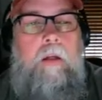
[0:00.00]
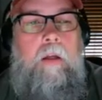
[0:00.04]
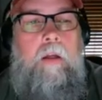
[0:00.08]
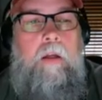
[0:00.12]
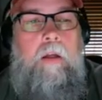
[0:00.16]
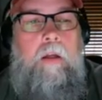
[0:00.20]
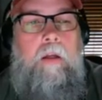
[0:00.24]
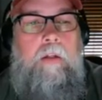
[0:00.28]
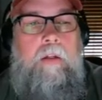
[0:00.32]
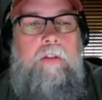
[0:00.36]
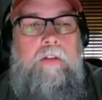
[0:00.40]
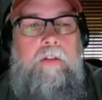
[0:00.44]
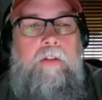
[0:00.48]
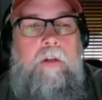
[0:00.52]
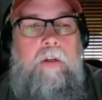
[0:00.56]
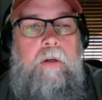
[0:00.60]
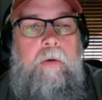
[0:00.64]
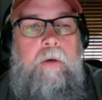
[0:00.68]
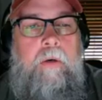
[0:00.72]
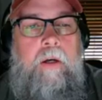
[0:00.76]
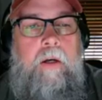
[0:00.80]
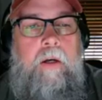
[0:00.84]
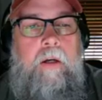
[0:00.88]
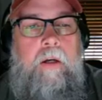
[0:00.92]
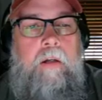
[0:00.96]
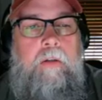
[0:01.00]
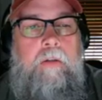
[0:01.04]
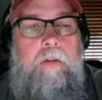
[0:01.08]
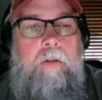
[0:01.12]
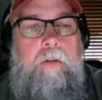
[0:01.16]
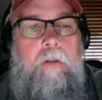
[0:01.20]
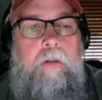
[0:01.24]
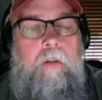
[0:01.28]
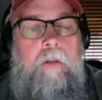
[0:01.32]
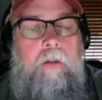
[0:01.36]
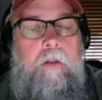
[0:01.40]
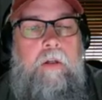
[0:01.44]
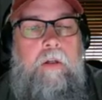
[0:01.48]
and so uh,
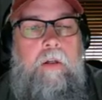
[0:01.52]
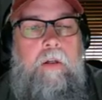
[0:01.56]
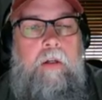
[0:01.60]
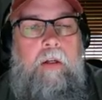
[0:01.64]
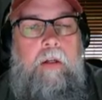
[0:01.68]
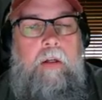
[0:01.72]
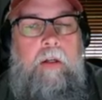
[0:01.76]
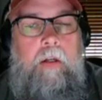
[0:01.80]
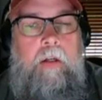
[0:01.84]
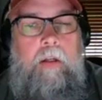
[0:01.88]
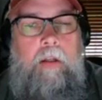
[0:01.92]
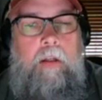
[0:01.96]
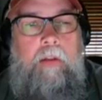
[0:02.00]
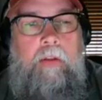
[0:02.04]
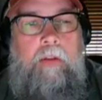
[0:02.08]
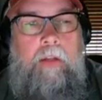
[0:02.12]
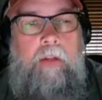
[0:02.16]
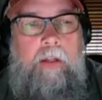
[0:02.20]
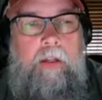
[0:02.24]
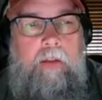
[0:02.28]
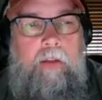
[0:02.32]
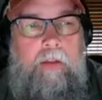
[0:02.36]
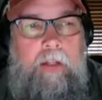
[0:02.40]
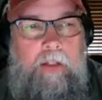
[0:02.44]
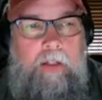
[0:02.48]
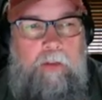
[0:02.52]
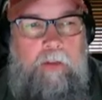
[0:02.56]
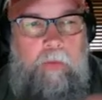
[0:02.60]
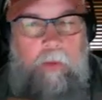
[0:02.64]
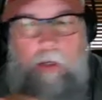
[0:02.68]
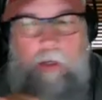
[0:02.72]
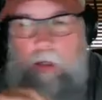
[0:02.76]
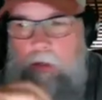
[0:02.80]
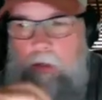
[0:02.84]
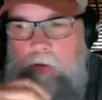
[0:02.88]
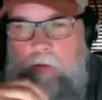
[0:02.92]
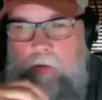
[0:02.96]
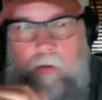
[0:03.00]
that that's what
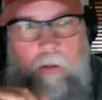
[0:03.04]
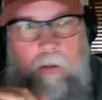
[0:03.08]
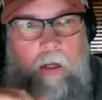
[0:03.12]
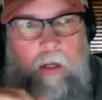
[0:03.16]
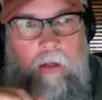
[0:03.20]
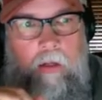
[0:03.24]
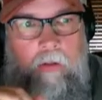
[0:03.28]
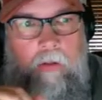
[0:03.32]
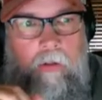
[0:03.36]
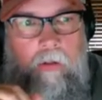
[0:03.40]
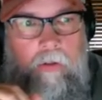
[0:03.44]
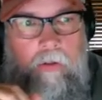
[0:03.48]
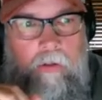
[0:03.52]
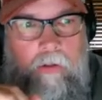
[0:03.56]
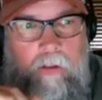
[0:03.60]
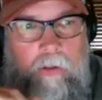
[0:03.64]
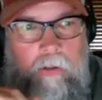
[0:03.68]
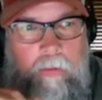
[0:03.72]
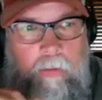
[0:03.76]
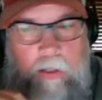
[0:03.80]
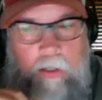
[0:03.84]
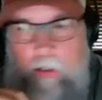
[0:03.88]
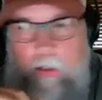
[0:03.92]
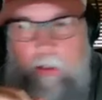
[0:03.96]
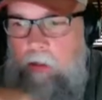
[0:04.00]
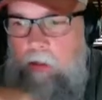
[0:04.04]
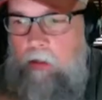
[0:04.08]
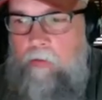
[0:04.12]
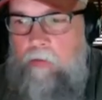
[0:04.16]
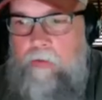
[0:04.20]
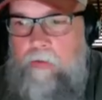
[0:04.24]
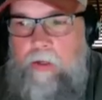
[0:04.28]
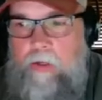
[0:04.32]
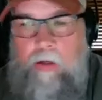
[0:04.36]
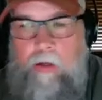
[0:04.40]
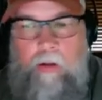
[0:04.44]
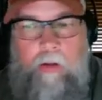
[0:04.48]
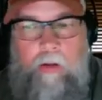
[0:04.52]
I'll I'll use to explain here. I've
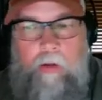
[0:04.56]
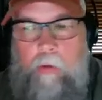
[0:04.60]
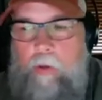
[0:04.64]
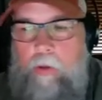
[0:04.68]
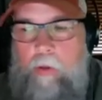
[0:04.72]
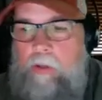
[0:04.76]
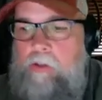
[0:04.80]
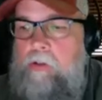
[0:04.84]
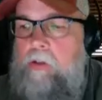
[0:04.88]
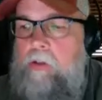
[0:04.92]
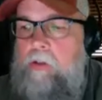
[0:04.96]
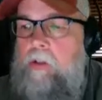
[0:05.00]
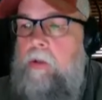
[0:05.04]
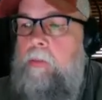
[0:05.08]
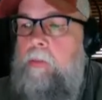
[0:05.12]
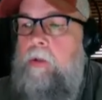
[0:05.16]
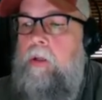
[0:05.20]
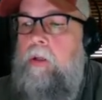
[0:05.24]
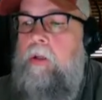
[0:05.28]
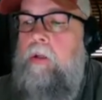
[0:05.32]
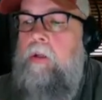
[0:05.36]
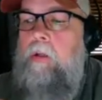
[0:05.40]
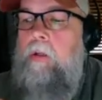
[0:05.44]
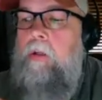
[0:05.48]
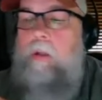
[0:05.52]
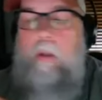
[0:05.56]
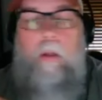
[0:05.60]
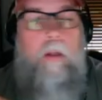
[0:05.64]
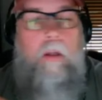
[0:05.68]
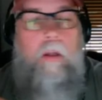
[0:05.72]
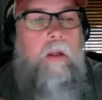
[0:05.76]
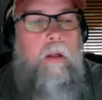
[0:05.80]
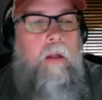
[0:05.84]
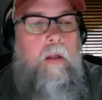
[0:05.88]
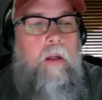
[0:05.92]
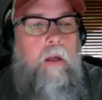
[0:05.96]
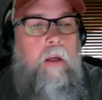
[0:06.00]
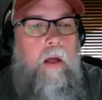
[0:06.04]
got another question coming in.
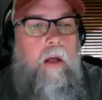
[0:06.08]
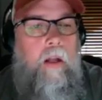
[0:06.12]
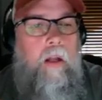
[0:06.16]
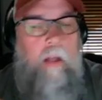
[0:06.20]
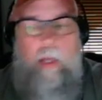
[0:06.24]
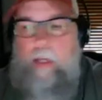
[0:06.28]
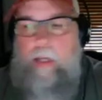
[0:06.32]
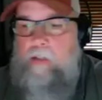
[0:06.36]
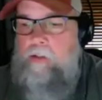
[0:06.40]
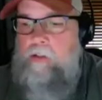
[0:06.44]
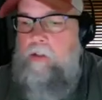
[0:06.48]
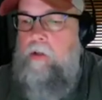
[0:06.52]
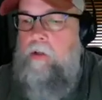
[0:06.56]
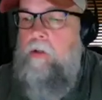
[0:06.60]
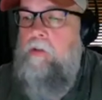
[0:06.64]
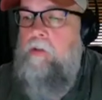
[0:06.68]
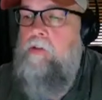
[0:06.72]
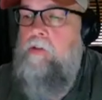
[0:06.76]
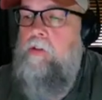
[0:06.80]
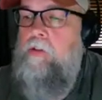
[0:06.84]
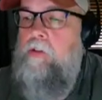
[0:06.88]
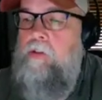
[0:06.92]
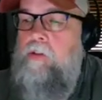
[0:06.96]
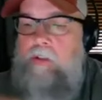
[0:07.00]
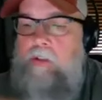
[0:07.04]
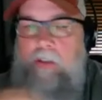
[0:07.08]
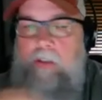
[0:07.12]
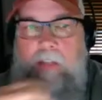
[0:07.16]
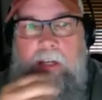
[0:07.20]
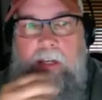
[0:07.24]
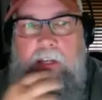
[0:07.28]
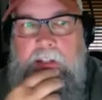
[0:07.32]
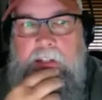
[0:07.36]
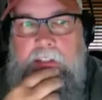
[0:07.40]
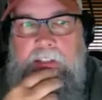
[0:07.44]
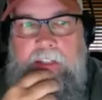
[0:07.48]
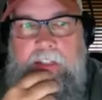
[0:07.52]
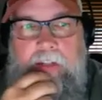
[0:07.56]
I'll ask here in just a
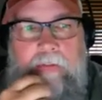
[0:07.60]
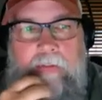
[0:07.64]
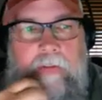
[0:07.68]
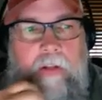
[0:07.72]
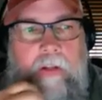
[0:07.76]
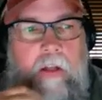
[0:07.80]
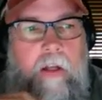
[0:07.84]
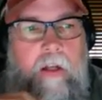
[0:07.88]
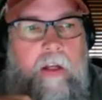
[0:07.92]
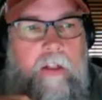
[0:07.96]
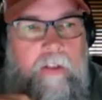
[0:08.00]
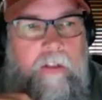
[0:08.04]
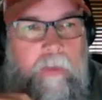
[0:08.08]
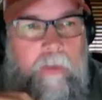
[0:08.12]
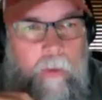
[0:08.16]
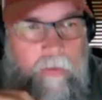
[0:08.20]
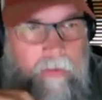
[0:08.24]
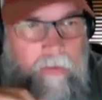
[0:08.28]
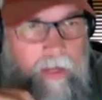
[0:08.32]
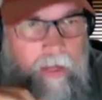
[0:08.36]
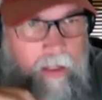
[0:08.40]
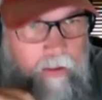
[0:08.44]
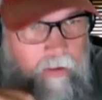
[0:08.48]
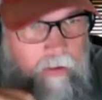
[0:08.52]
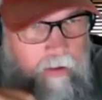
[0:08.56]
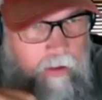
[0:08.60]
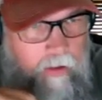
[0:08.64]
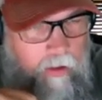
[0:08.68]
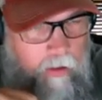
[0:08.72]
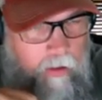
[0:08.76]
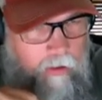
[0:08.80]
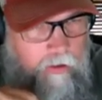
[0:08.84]
second, Stephen. So we've got here's